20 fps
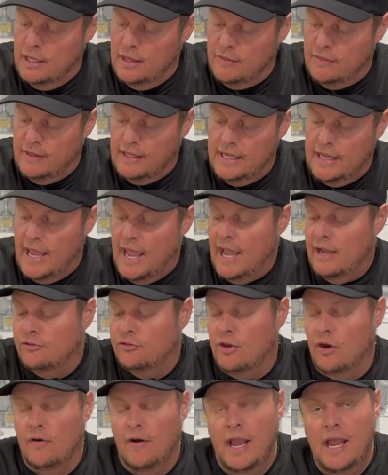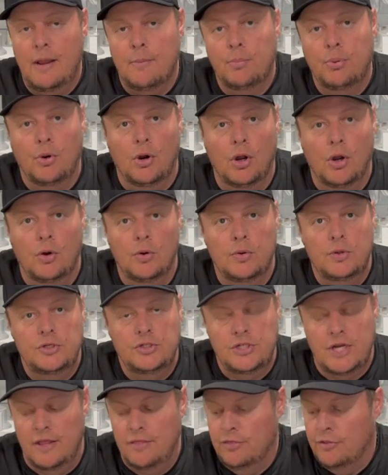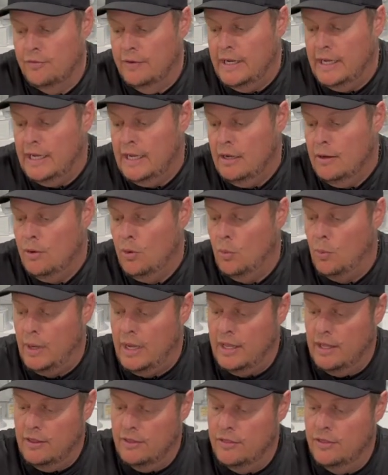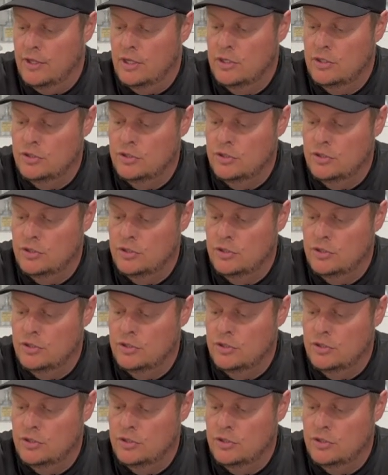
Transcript: the XR8 Pro Gen 3 with